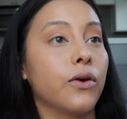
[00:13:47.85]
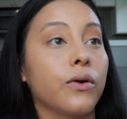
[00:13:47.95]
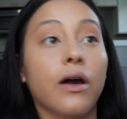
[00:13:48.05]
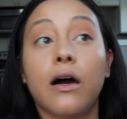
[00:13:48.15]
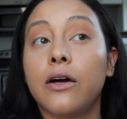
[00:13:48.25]
Oh
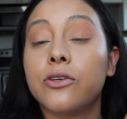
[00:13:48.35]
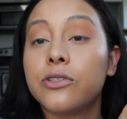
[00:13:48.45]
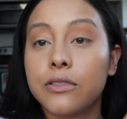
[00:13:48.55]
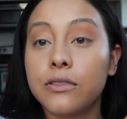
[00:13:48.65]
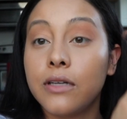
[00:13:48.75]

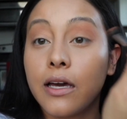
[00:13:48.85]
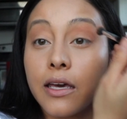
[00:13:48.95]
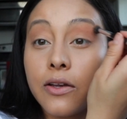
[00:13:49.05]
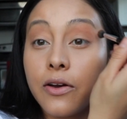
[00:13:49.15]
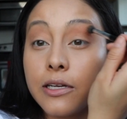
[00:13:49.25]
gosh, I
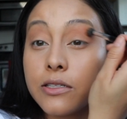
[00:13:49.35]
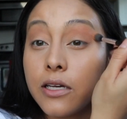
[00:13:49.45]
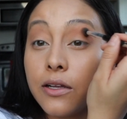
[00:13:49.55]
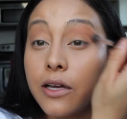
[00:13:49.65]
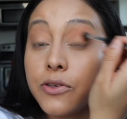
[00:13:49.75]
can already
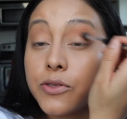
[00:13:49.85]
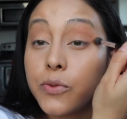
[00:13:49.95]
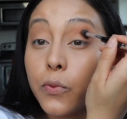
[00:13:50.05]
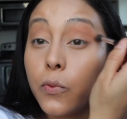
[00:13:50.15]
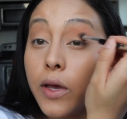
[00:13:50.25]
tell I used
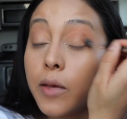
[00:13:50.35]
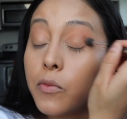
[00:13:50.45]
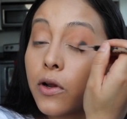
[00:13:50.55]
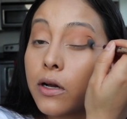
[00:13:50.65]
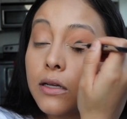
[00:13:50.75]
way
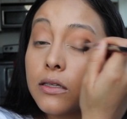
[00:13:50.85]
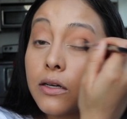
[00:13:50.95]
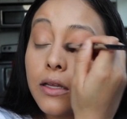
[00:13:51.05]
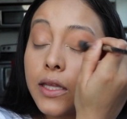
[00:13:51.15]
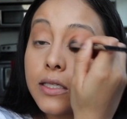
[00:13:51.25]
more
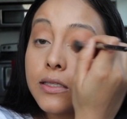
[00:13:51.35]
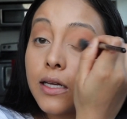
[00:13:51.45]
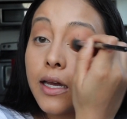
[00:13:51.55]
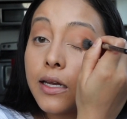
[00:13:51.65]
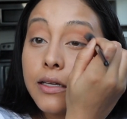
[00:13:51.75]
color on this
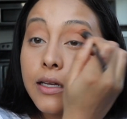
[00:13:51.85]
side